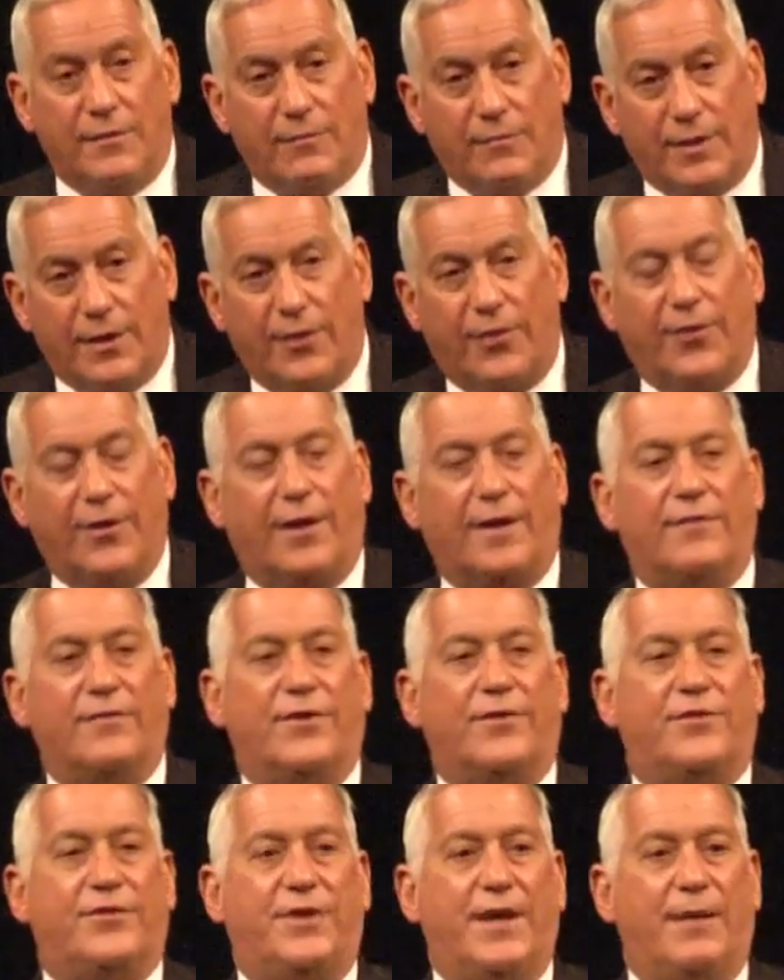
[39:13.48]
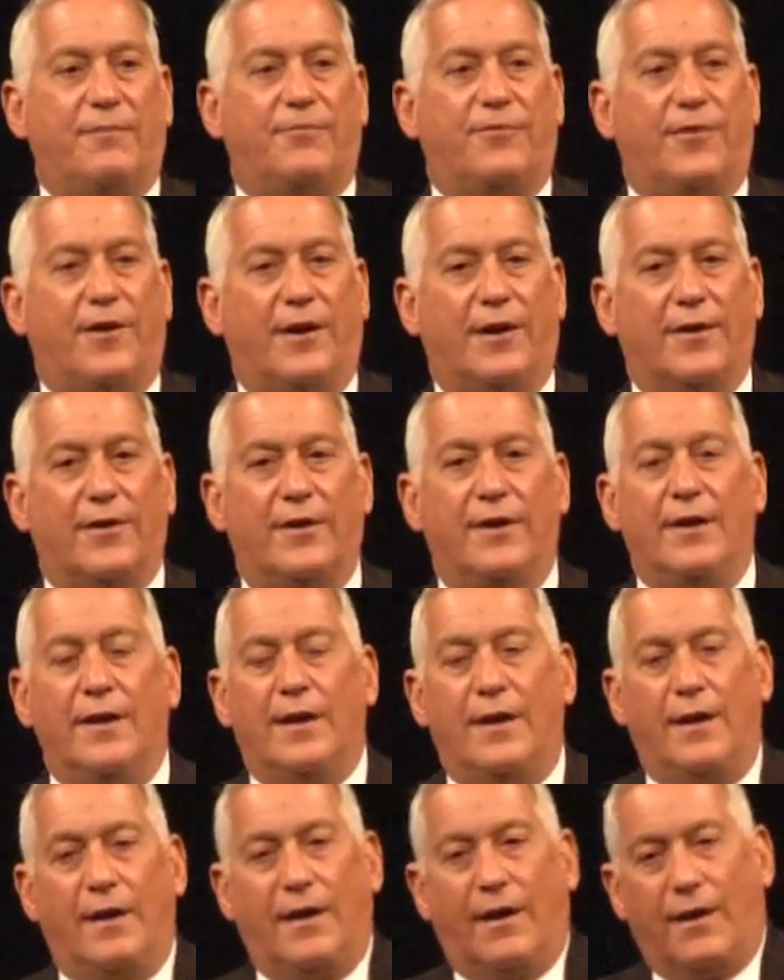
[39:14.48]
what he thought of his stepfather,
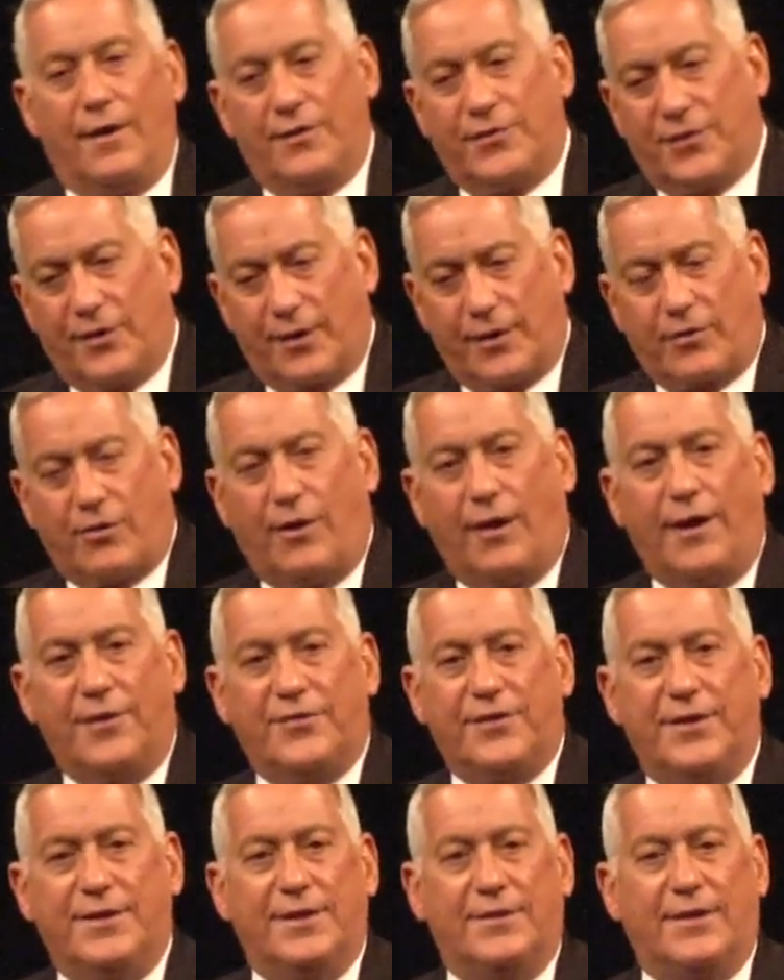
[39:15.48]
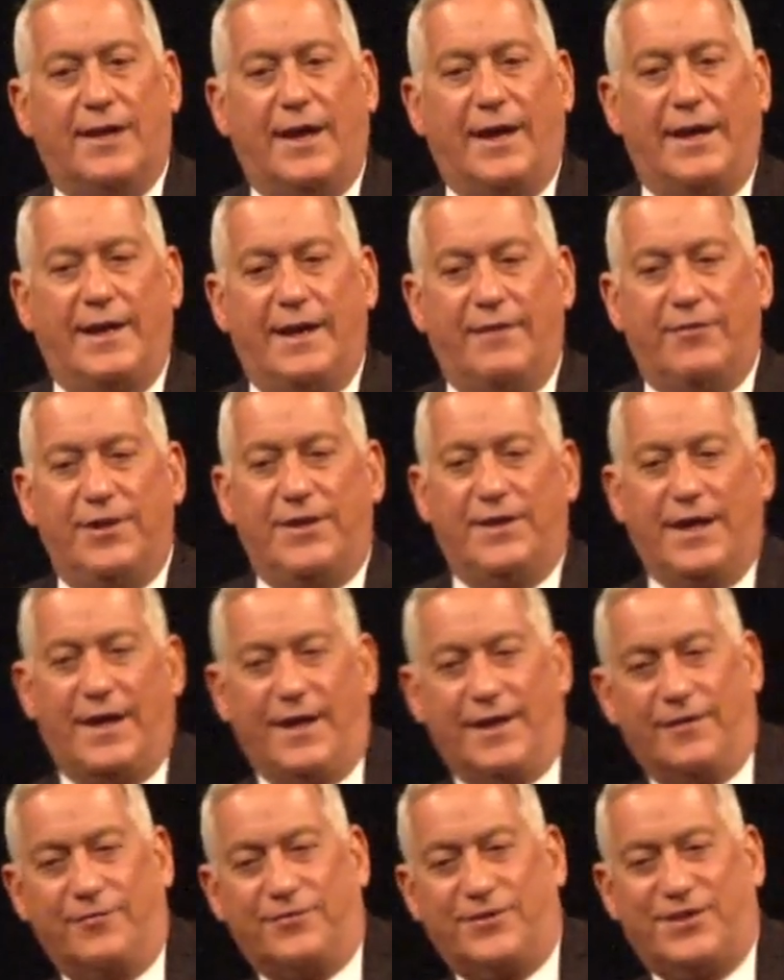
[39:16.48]
sort of crossing the line every
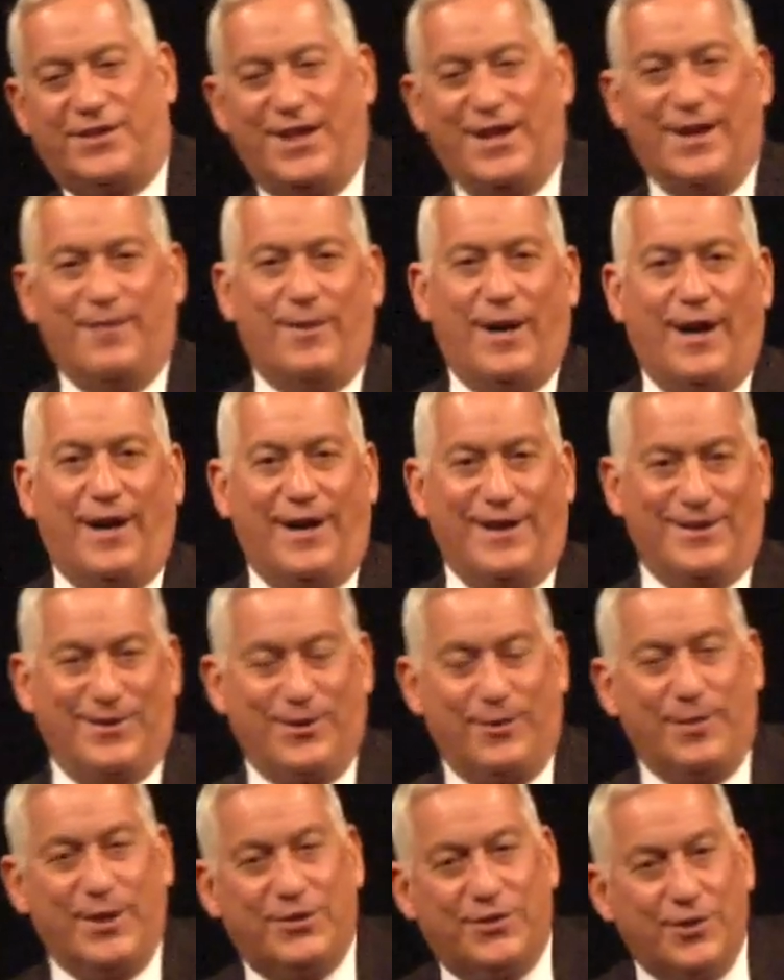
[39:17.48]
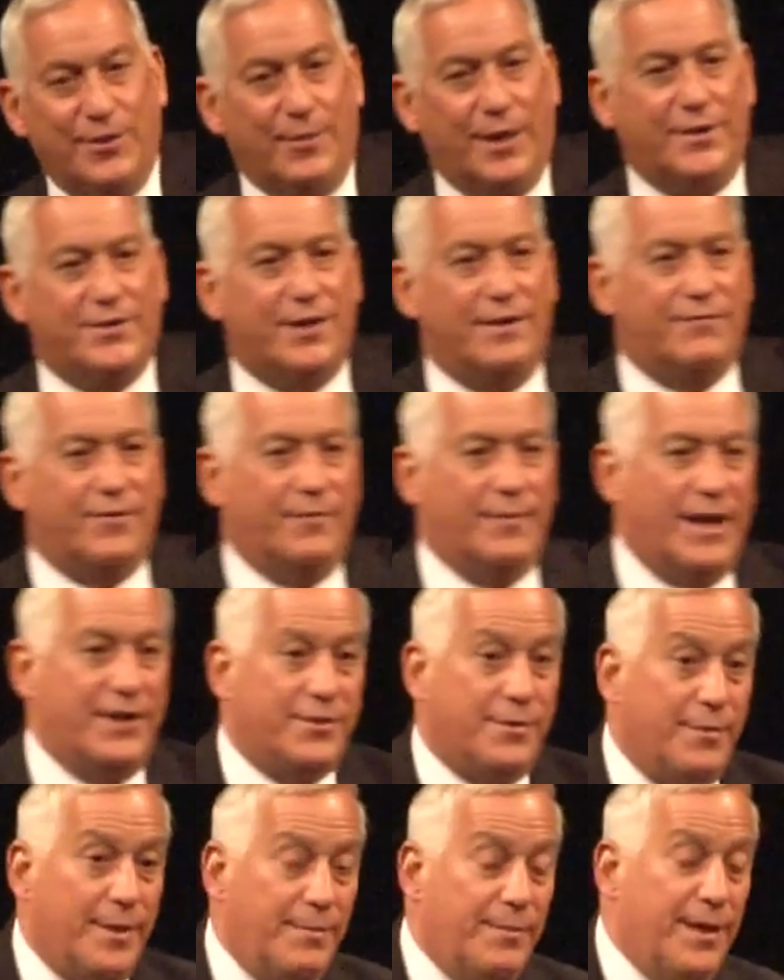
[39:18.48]
day of TMI, a little bit too much
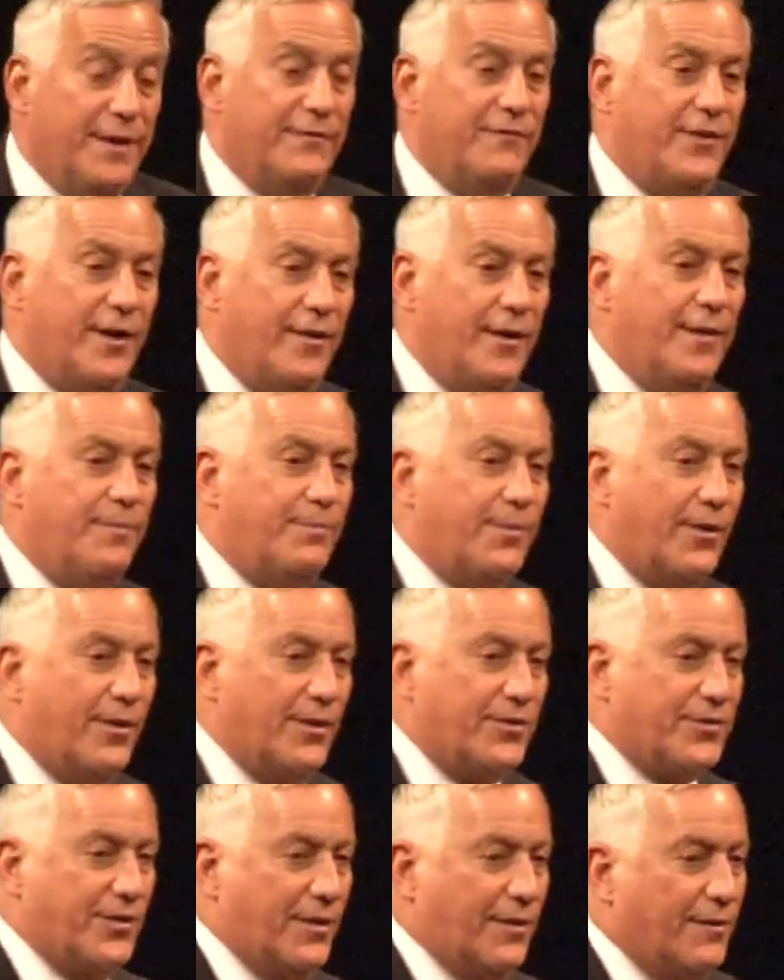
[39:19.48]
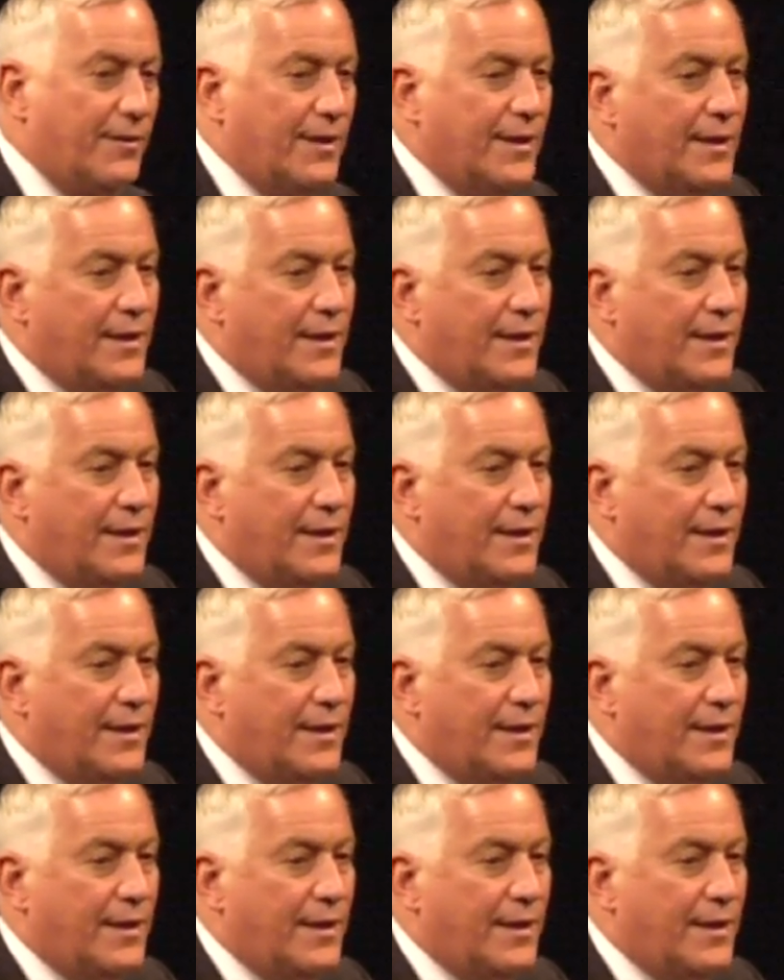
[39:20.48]
information, but being very personal.